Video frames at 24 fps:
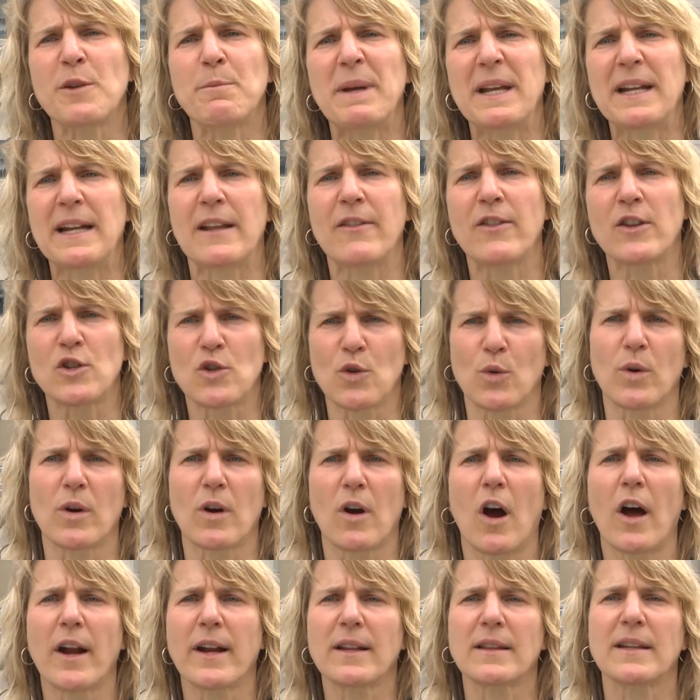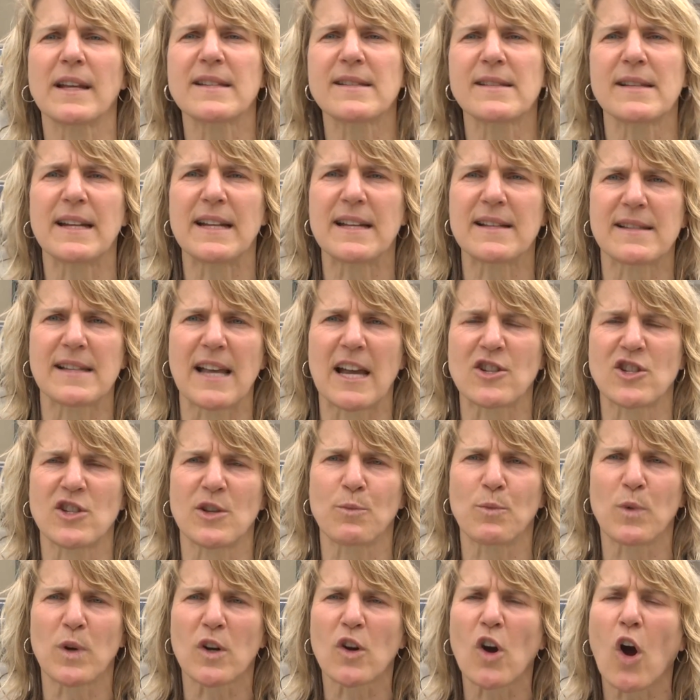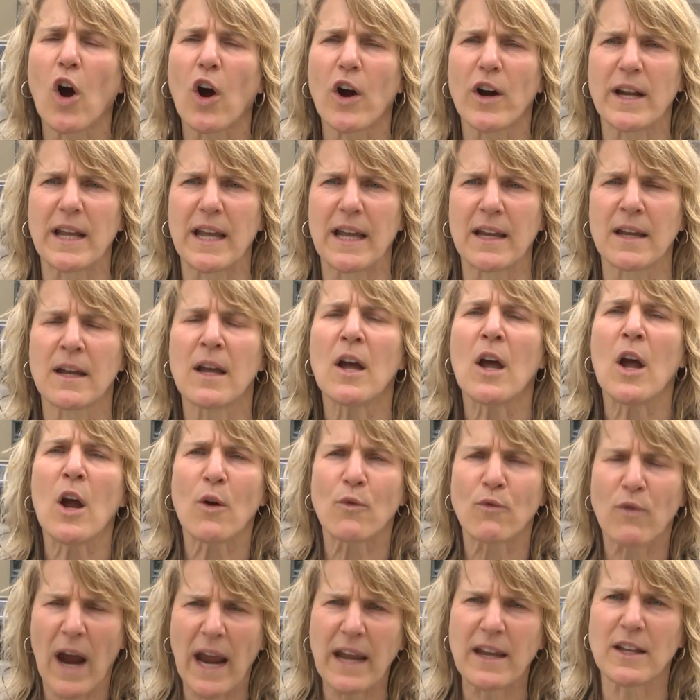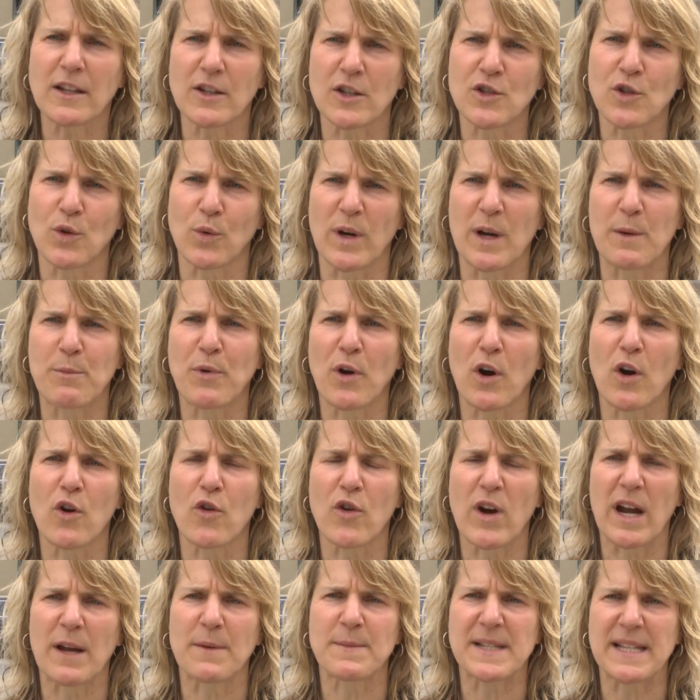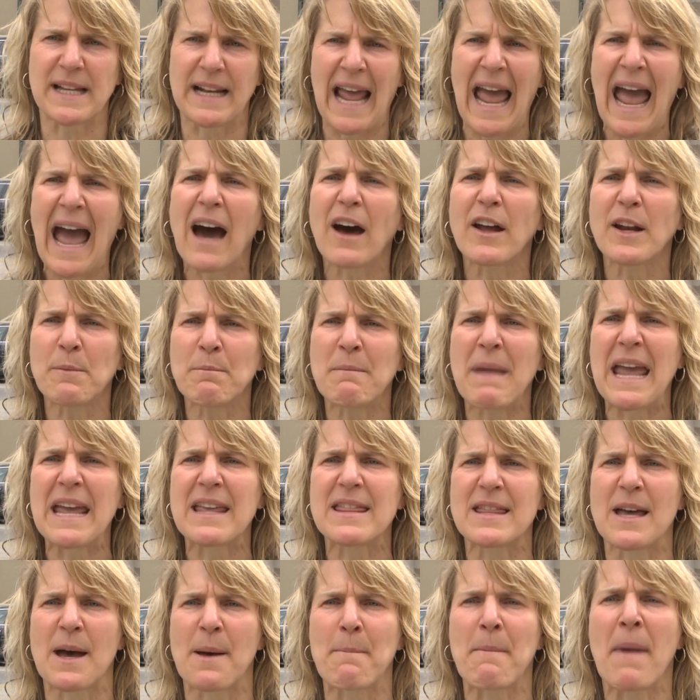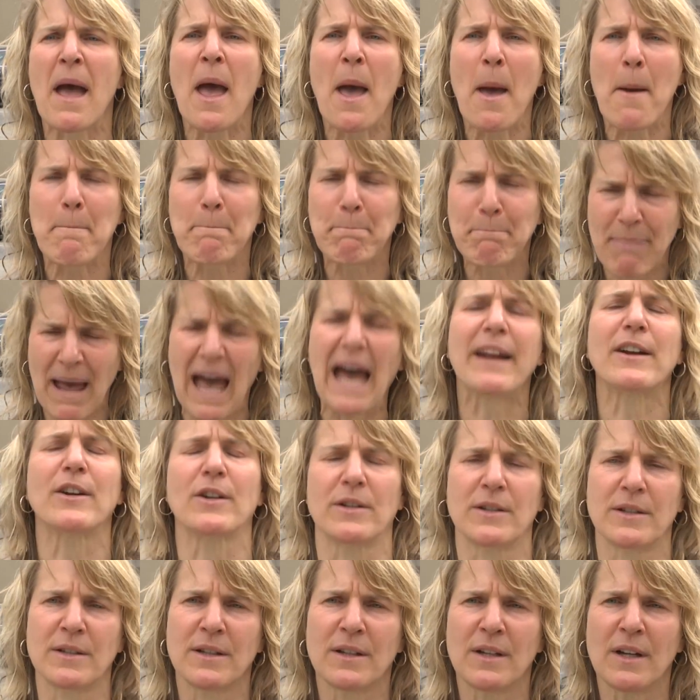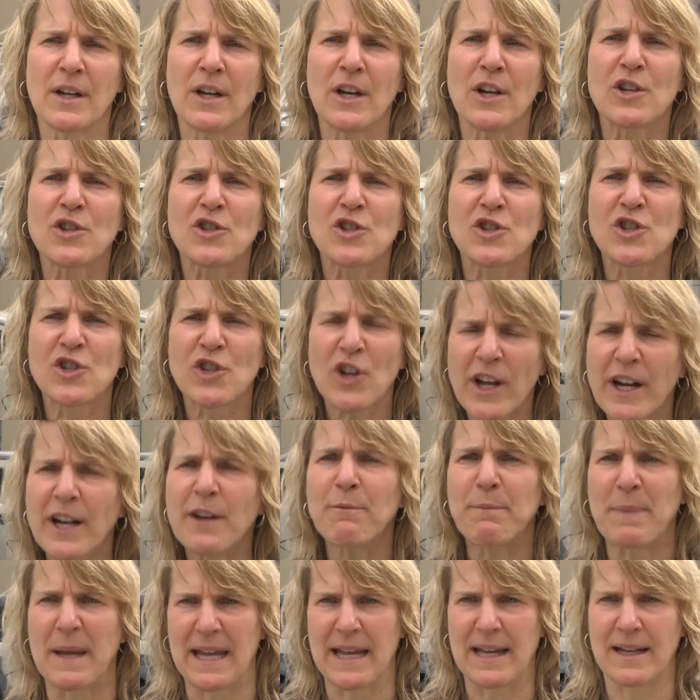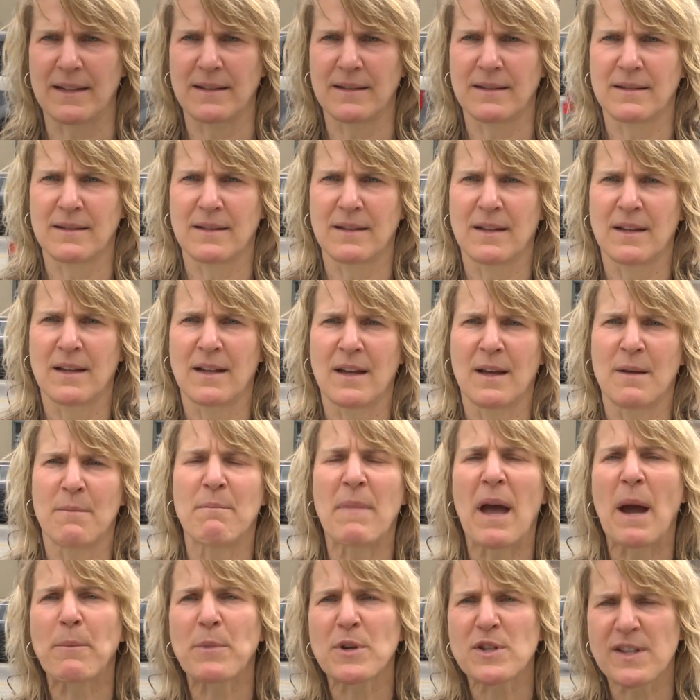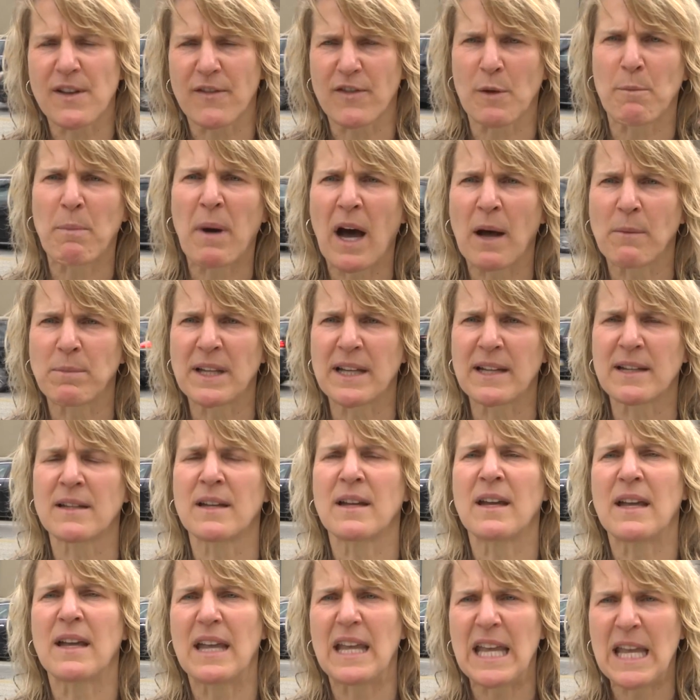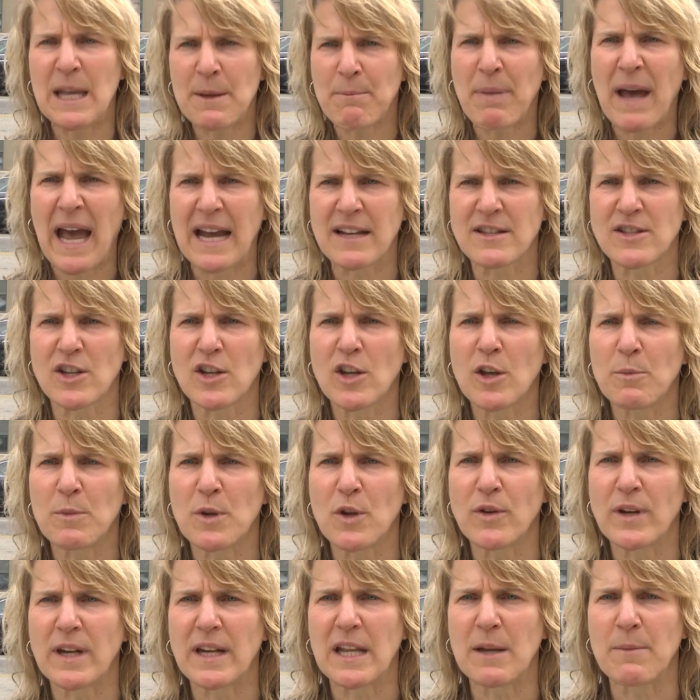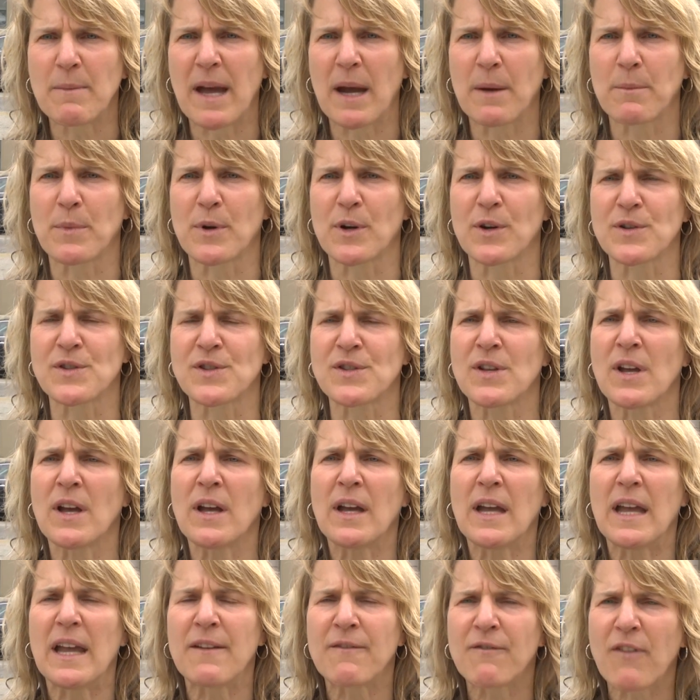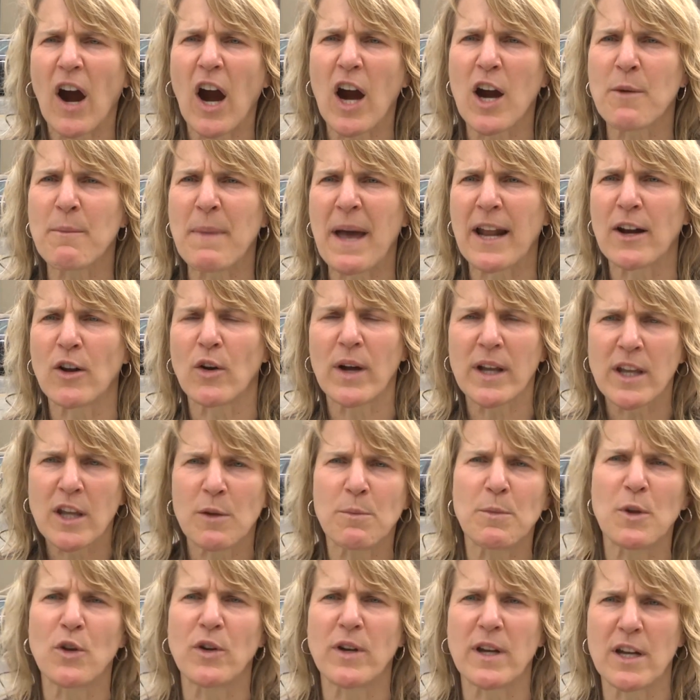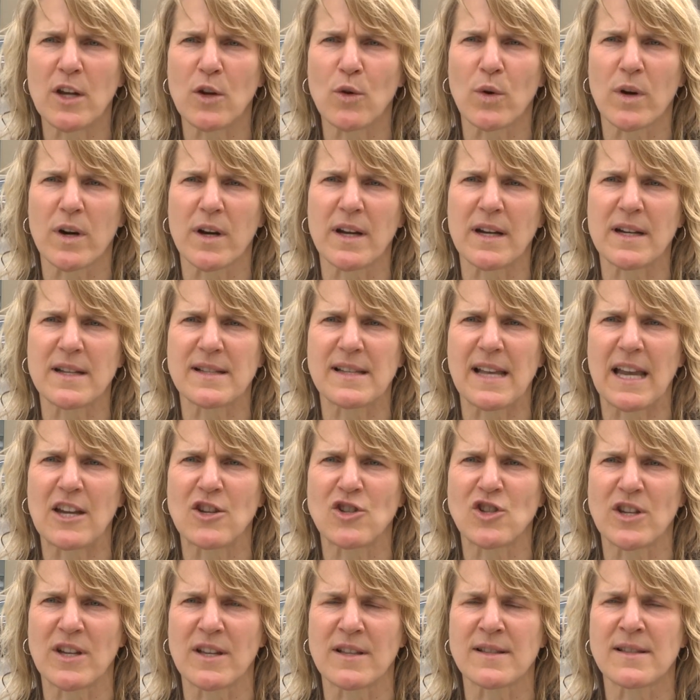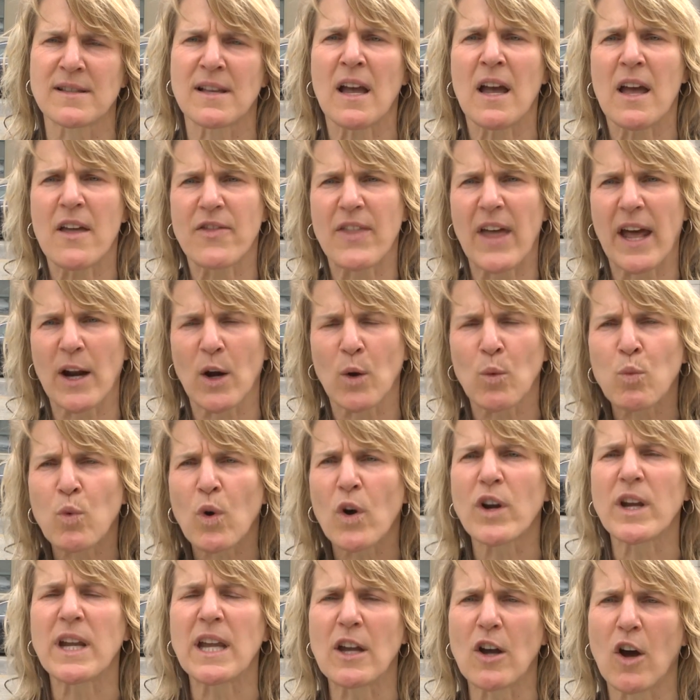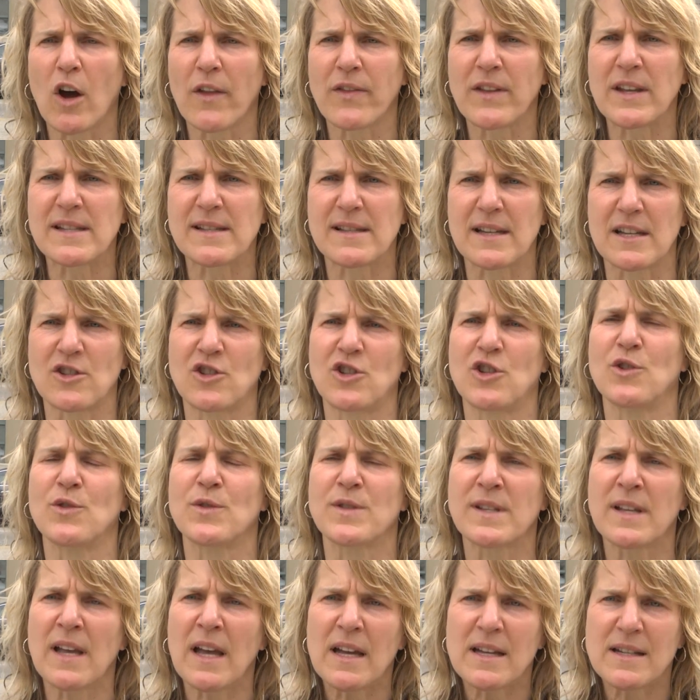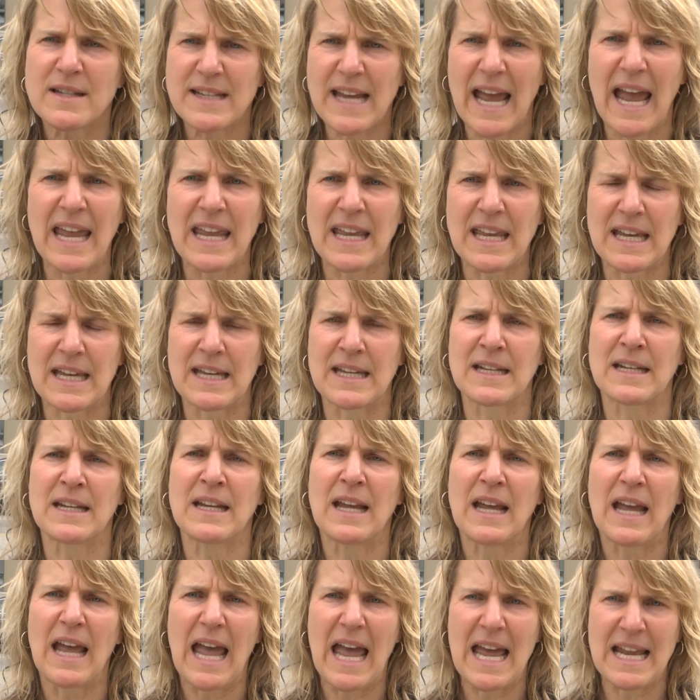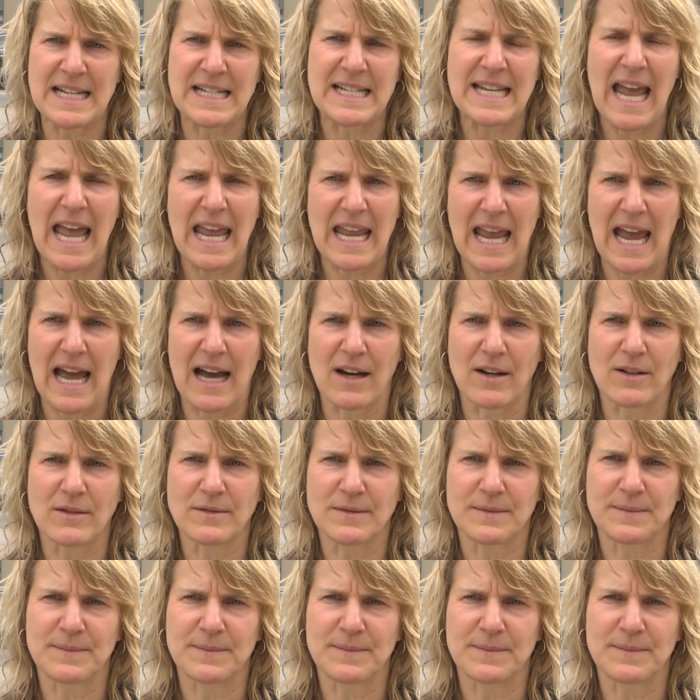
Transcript: have been in the door on a listening session regarding regulatory programs and how to make them better should have been members of the public, impacted community members, environmental and community organizations that are working on these issues day in and day out.